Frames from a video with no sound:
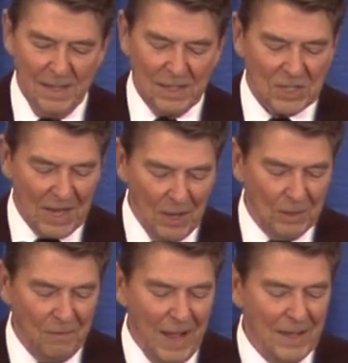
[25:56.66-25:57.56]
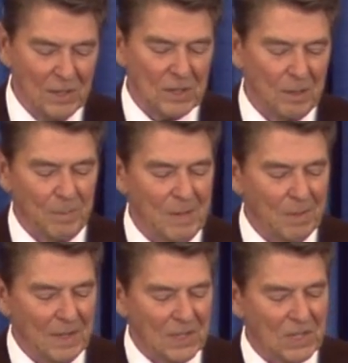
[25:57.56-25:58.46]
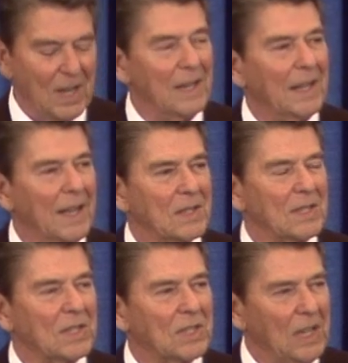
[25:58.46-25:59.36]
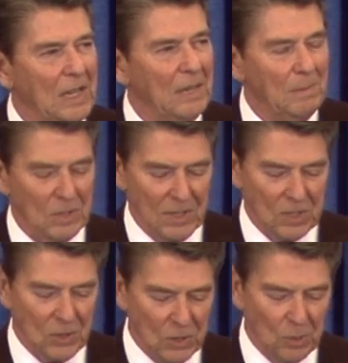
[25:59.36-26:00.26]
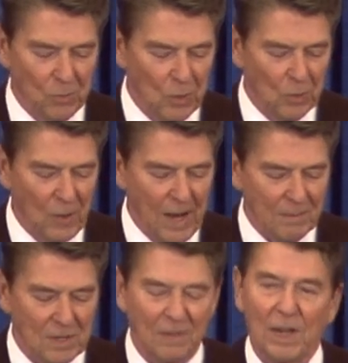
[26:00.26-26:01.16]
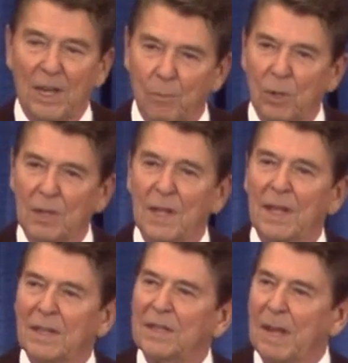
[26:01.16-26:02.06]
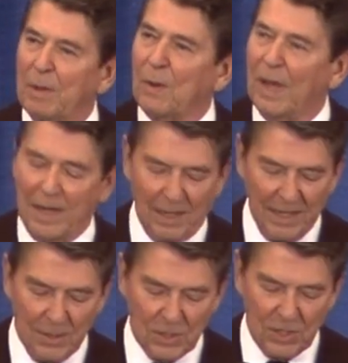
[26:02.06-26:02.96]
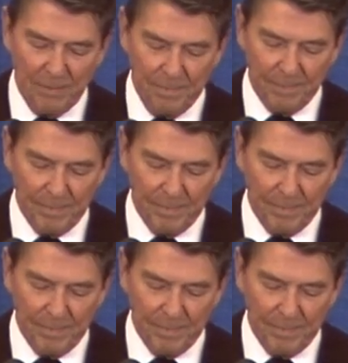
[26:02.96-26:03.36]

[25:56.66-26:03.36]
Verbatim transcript: the sound values of the people of this state against the schemes and social programs of the liberal Democratic leadership.